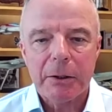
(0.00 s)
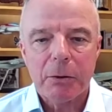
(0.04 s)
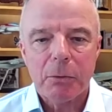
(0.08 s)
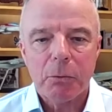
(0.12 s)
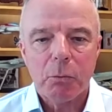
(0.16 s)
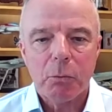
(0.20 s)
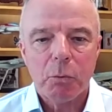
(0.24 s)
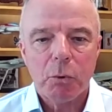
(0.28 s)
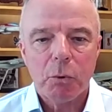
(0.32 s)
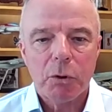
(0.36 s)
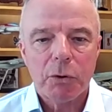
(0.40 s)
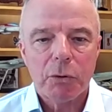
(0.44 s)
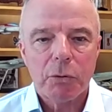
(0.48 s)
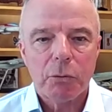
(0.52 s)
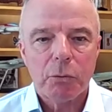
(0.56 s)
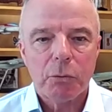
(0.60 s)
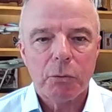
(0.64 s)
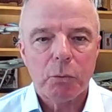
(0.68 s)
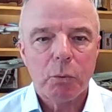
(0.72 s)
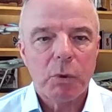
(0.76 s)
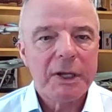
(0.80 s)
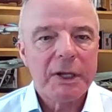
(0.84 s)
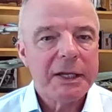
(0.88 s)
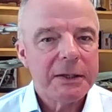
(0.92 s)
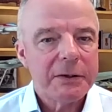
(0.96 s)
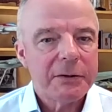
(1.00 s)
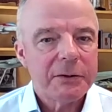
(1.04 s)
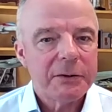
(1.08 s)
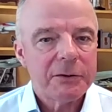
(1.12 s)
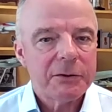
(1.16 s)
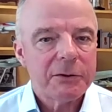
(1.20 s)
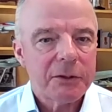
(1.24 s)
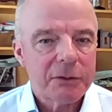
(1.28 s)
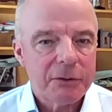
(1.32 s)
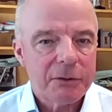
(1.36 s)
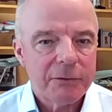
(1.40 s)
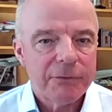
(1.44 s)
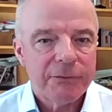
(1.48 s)
what we in
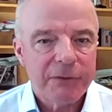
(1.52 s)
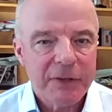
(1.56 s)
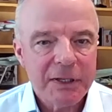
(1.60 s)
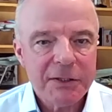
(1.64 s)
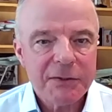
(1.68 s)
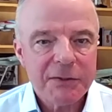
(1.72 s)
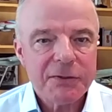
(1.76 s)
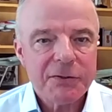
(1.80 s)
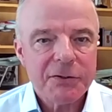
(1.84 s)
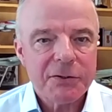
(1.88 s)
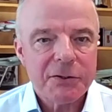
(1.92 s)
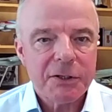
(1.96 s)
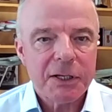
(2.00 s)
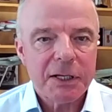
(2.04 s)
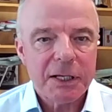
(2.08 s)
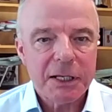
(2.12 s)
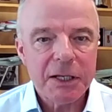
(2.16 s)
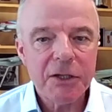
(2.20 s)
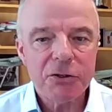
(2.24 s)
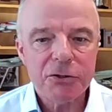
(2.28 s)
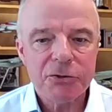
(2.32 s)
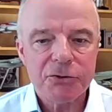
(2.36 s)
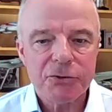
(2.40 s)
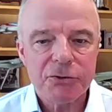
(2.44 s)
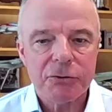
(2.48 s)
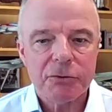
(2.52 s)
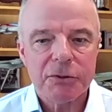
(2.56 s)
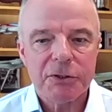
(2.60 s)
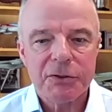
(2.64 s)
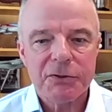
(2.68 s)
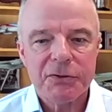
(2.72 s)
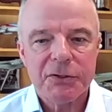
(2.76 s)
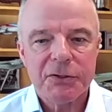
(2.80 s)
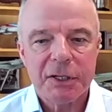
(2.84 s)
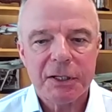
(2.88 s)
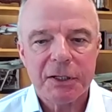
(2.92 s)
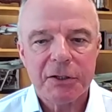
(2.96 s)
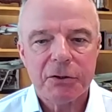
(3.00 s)
the defence industry
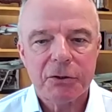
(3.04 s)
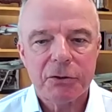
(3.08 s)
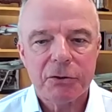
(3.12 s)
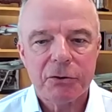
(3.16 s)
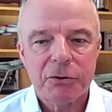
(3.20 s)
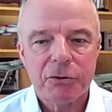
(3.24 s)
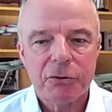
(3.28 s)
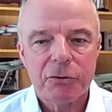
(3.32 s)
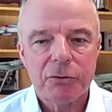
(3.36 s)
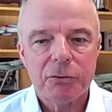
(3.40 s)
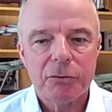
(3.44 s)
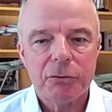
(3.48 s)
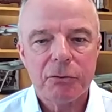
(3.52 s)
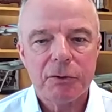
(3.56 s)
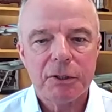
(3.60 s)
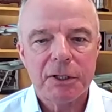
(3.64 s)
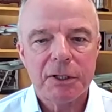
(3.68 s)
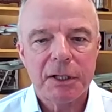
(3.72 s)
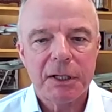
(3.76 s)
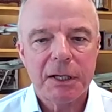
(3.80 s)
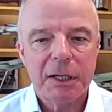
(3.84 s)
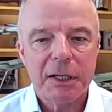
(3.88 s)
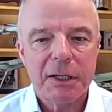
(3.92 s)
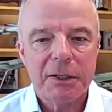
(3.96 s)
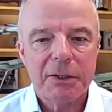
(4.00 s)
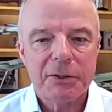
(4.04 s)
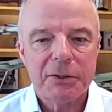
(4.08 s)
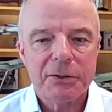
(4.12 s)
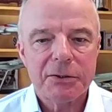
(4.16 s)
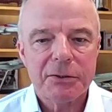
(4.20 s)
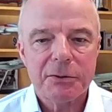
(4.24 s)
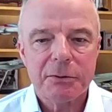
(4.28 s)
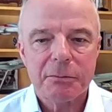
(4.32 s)
sector do as